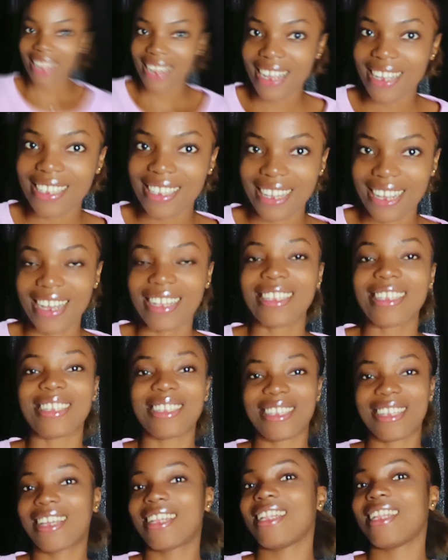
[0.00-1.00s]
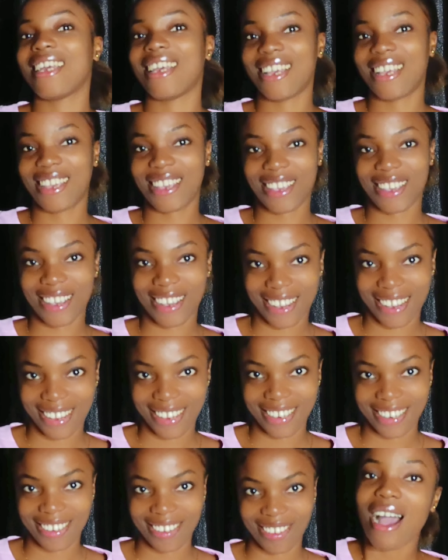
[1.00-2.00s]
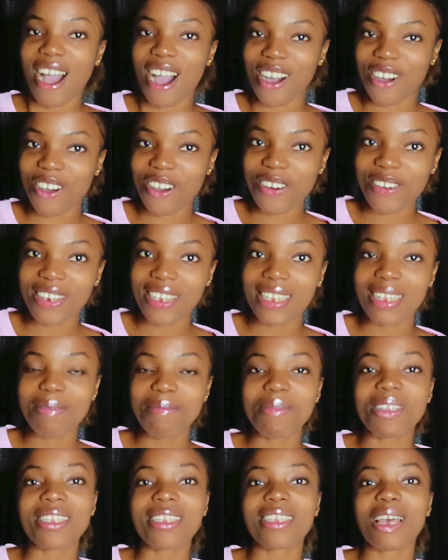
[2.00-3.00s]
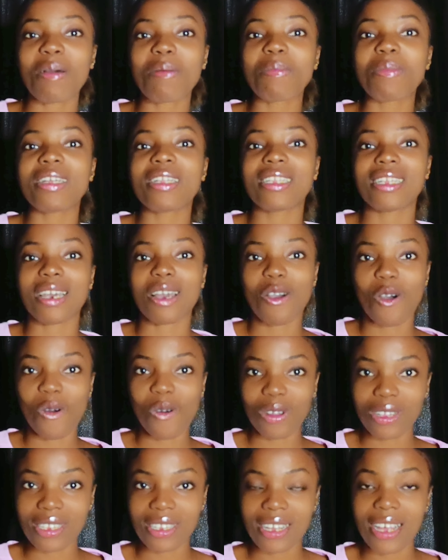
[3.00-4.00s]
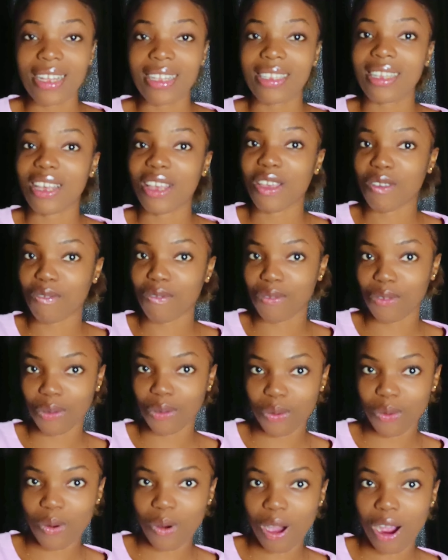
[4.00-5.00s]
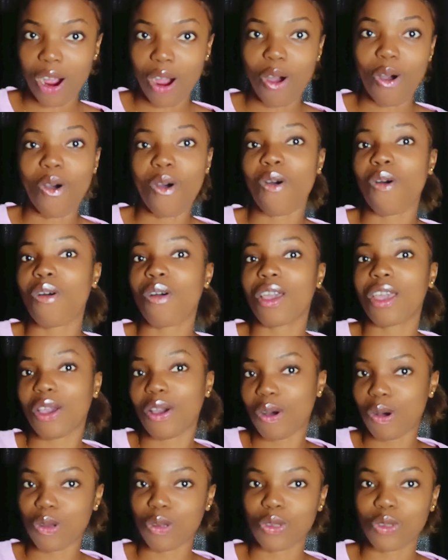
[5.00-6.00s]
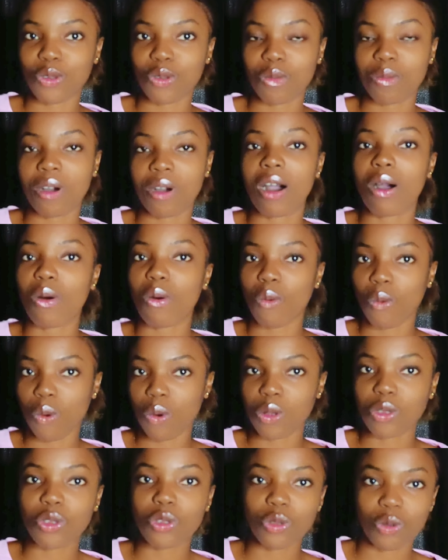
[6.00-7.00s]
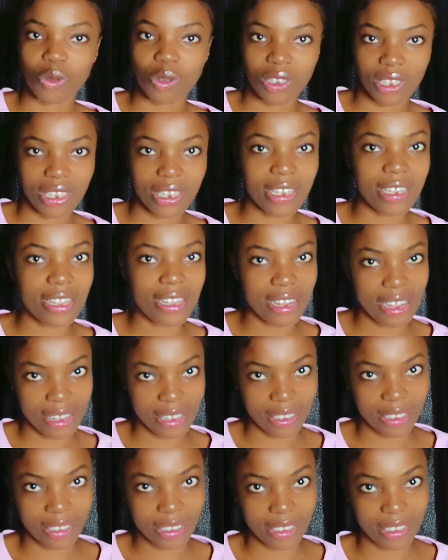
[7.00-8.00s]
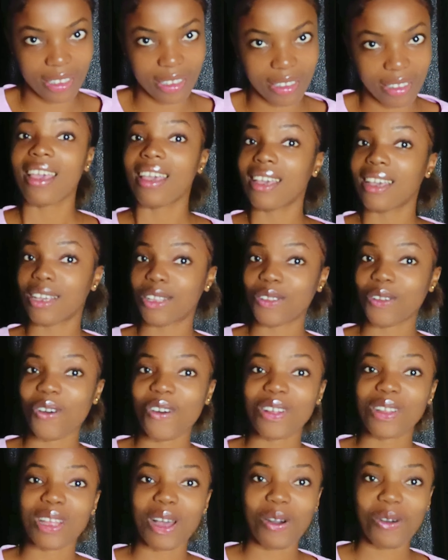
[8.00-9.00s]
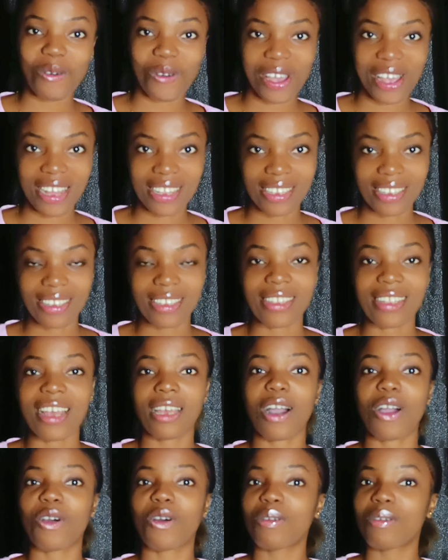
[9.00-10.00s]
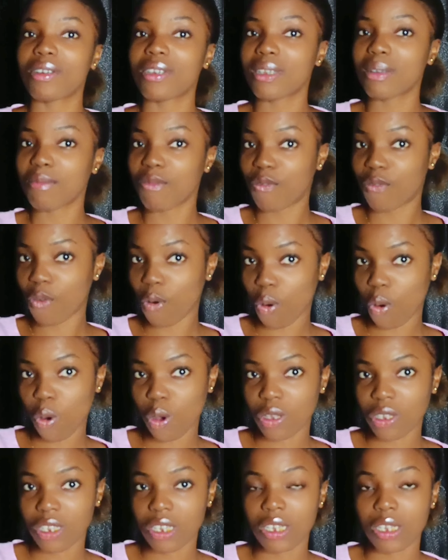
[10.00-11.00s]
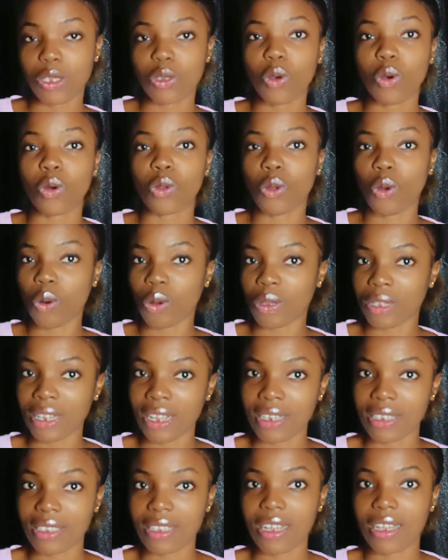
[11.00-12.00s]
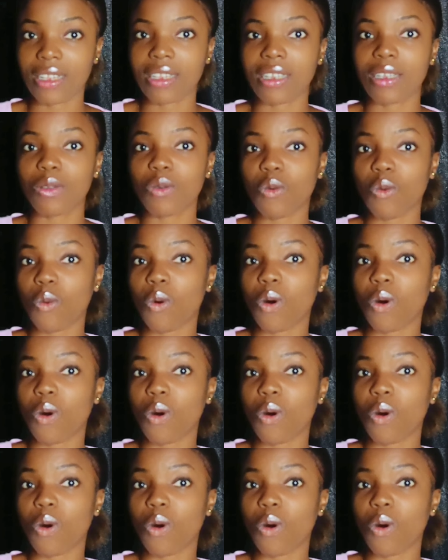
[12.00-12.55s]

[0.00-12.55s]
Let's get it clear here. Algorithm determine the content a viewer or a consumer wants to see next. In other words, the algorithm focuses on understanding